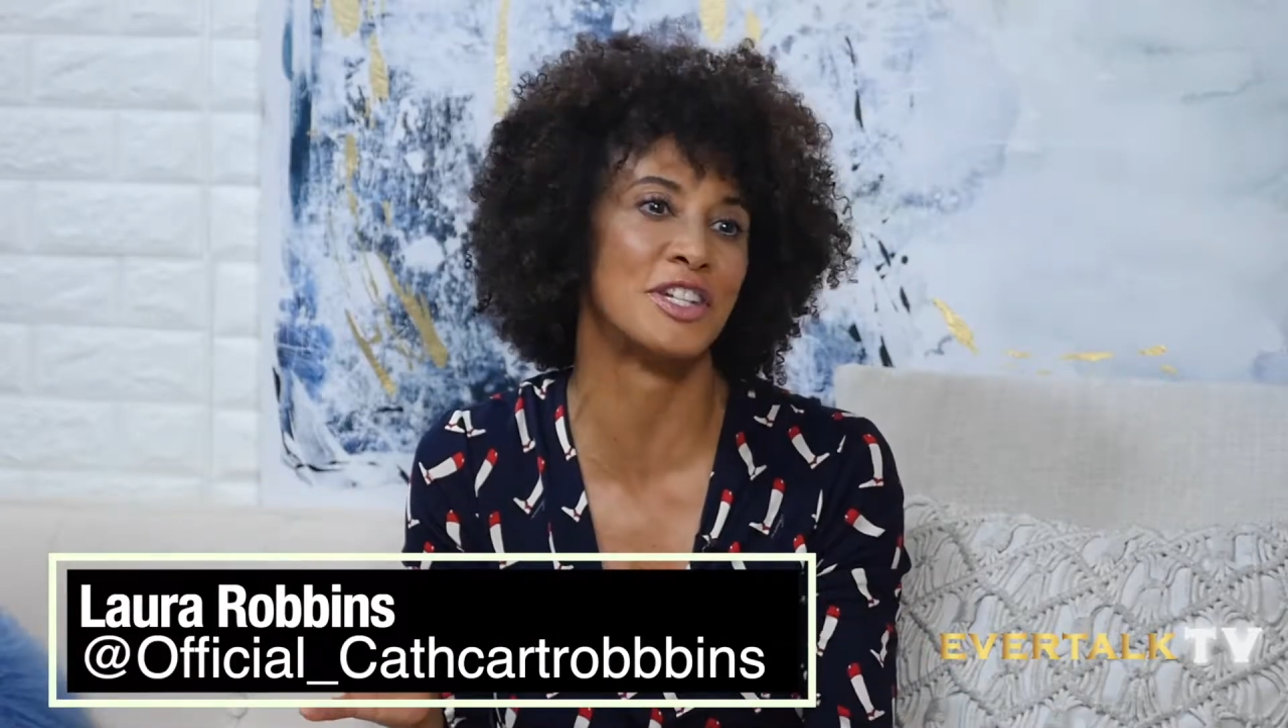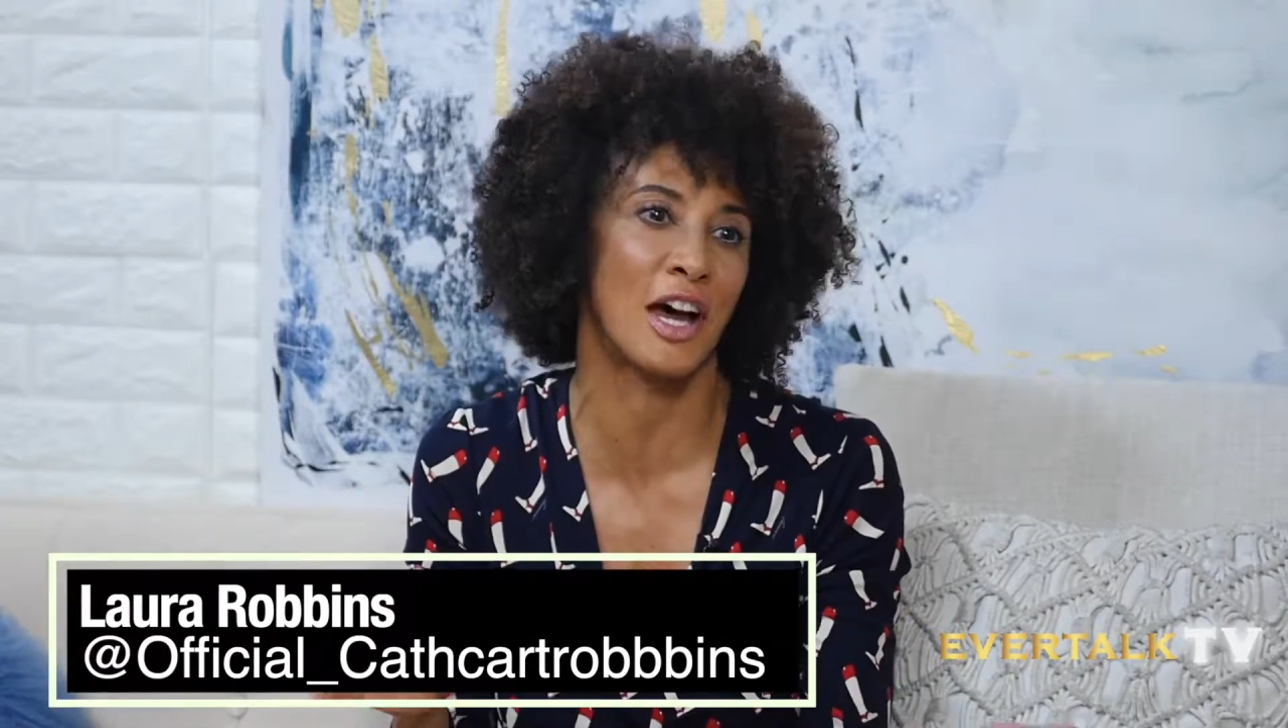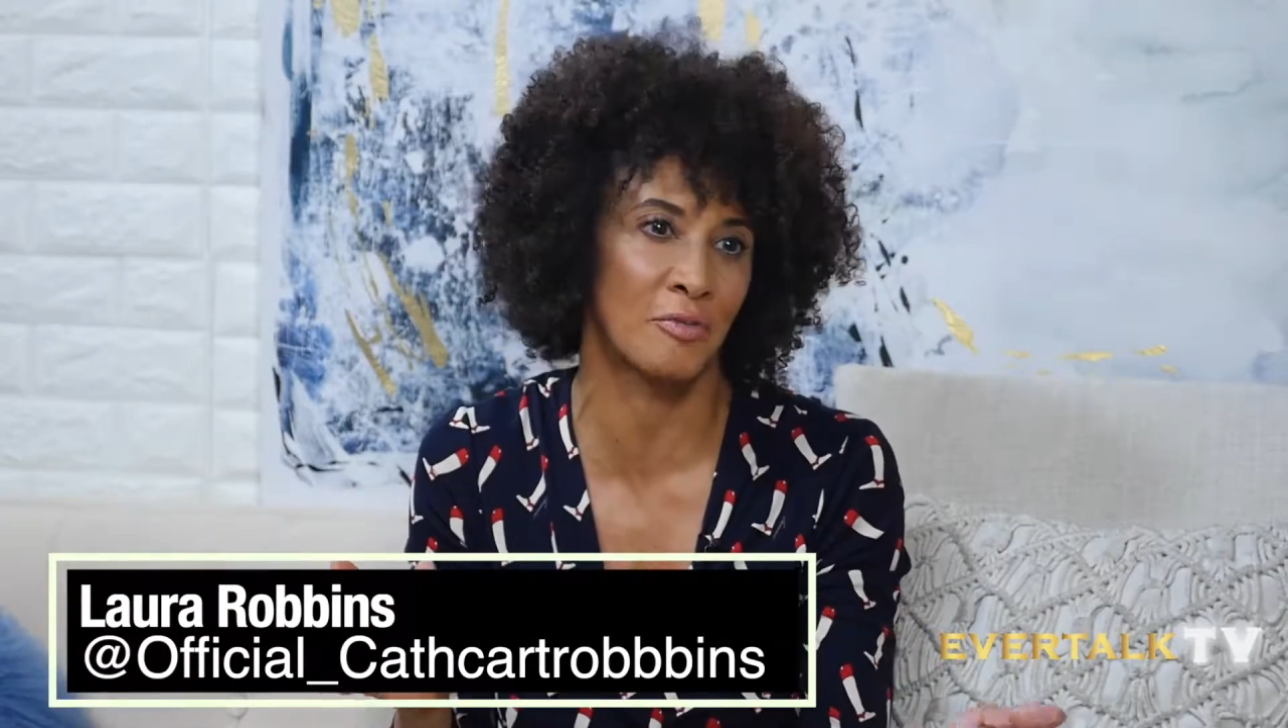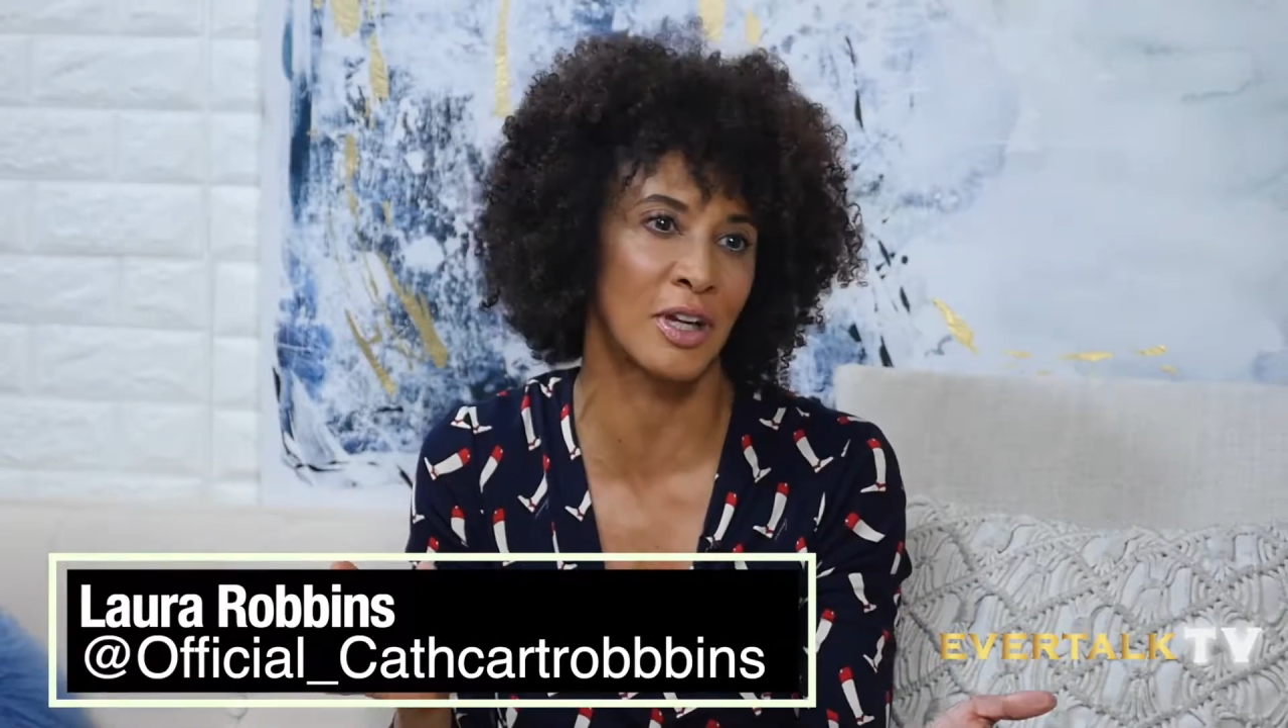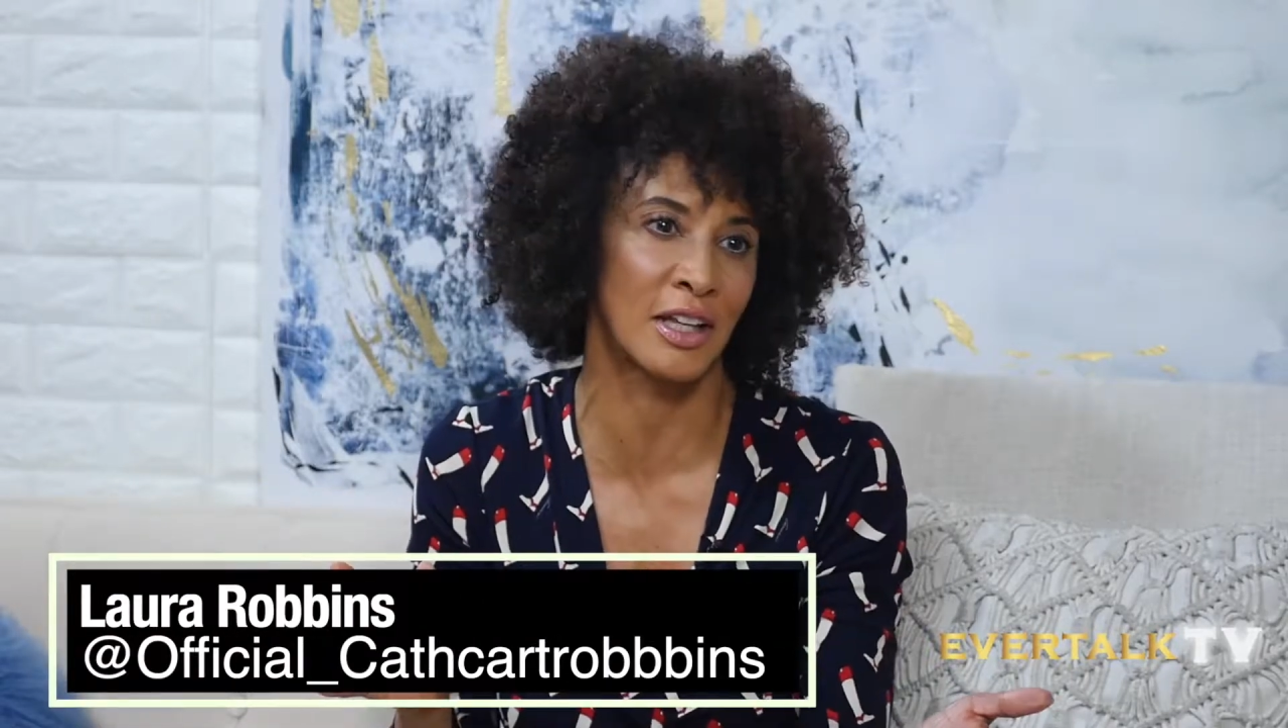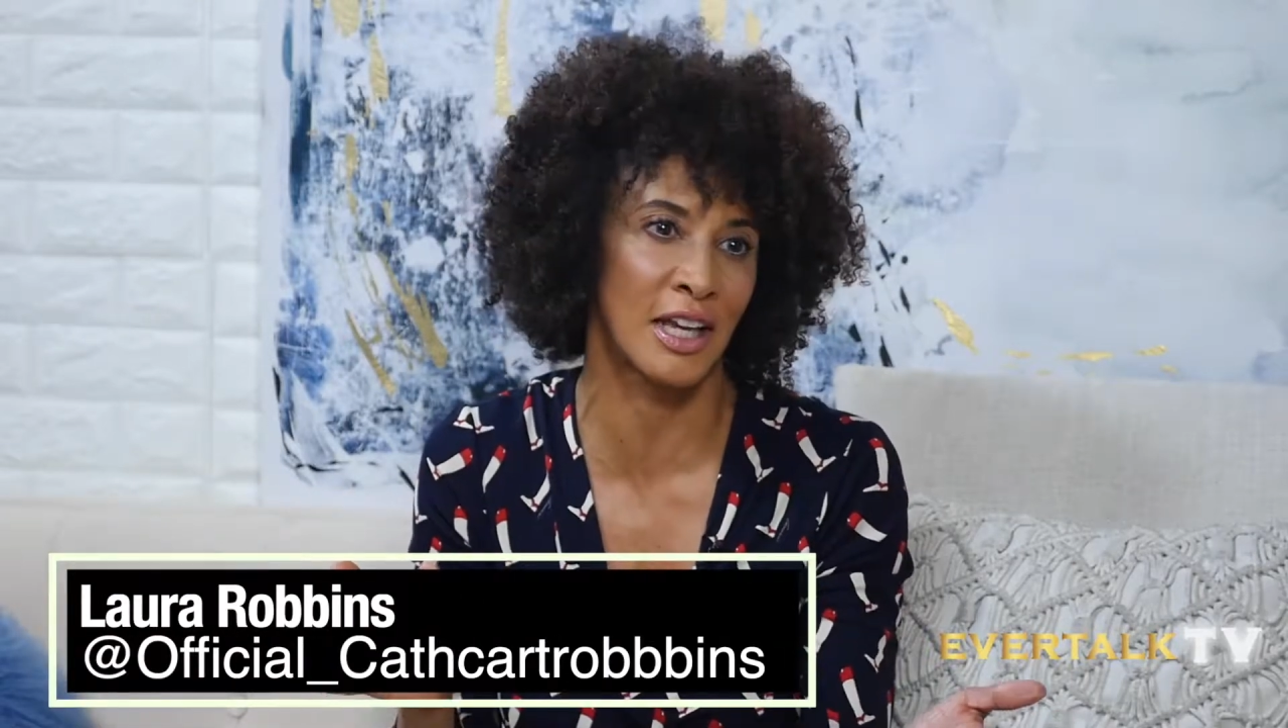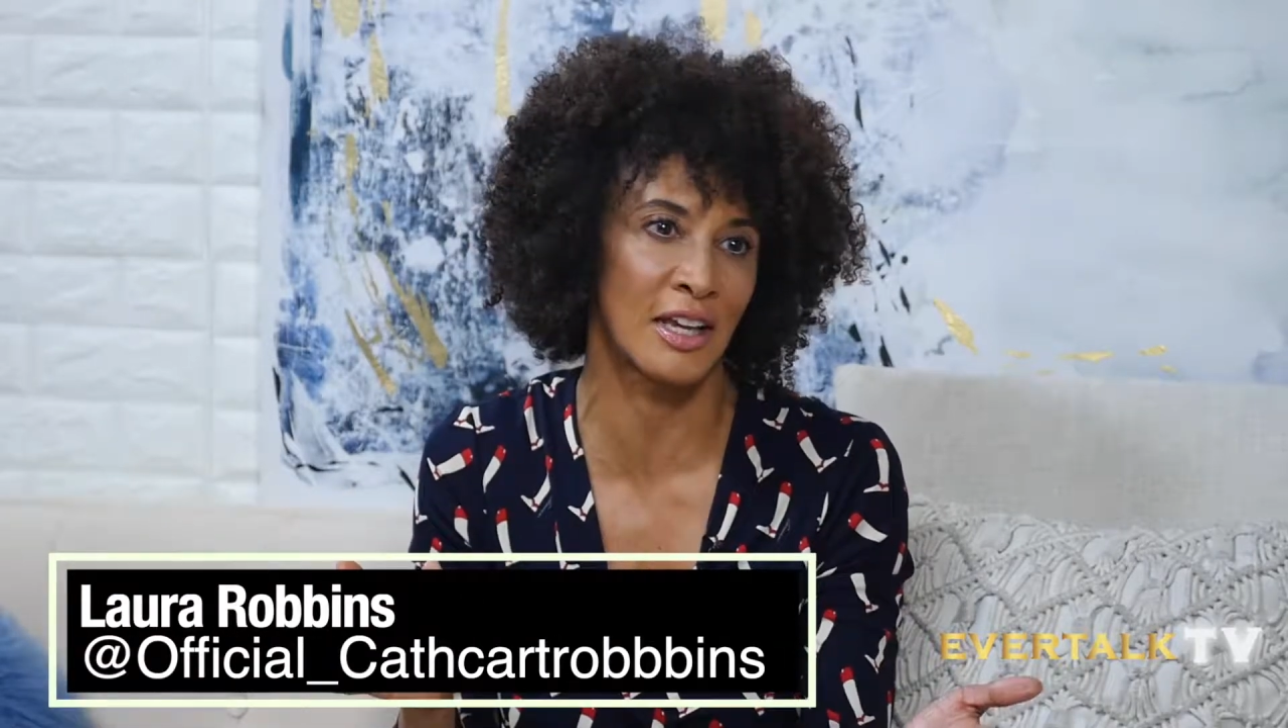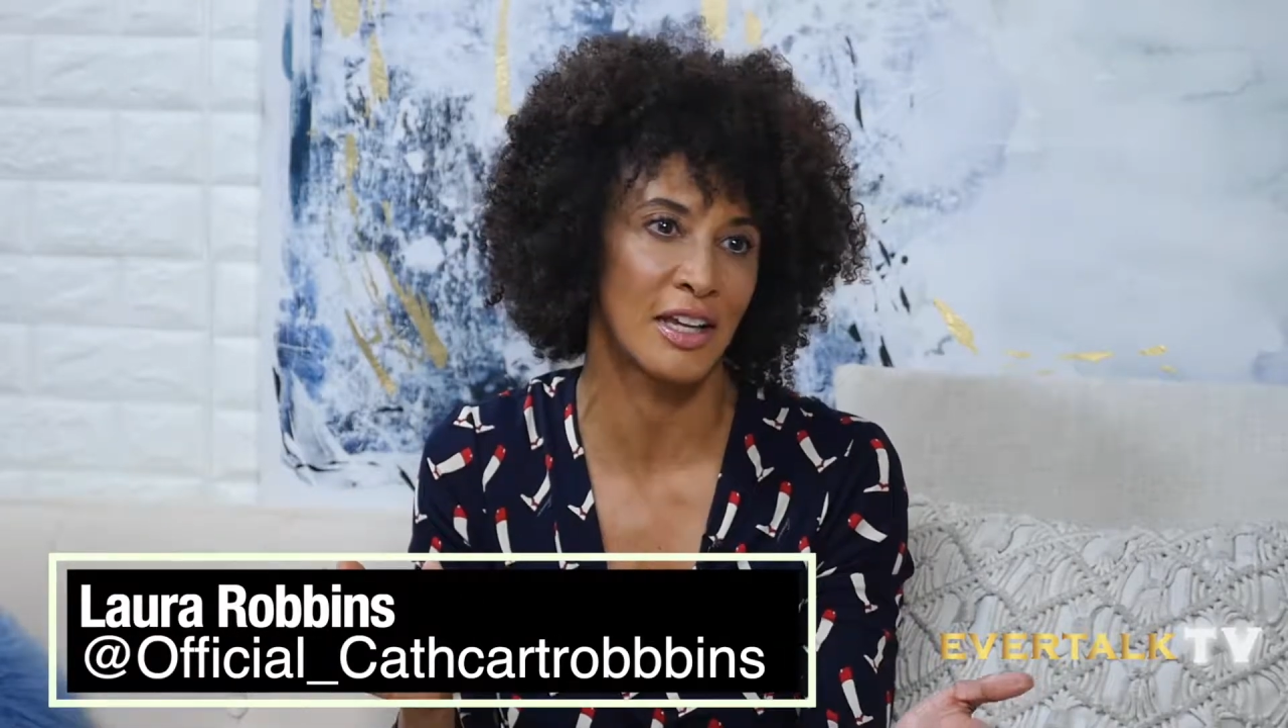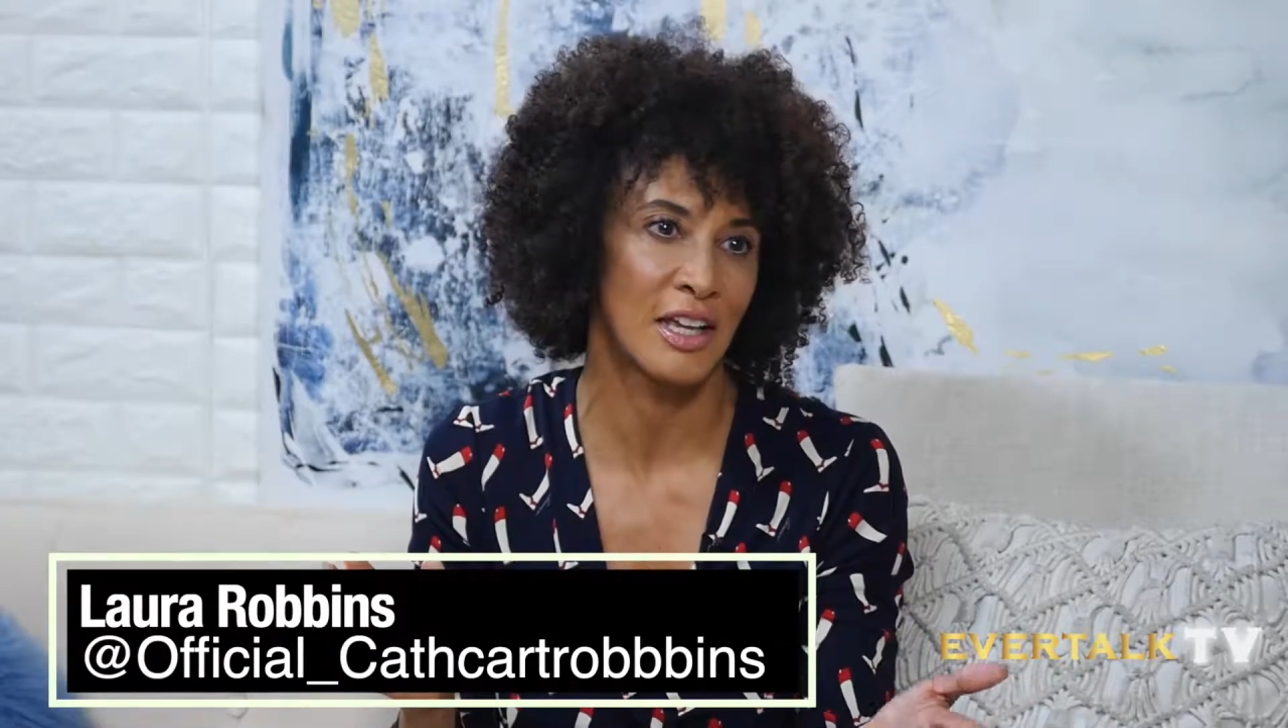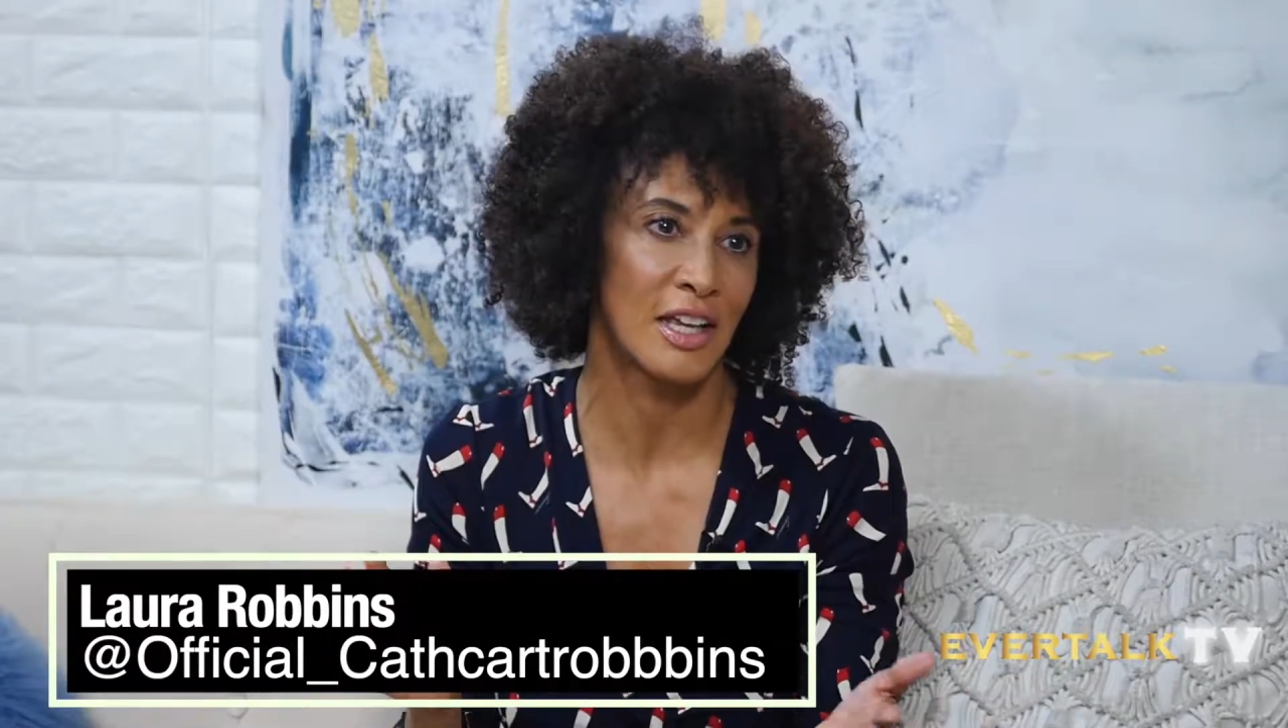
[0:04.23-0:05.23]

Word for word: not really.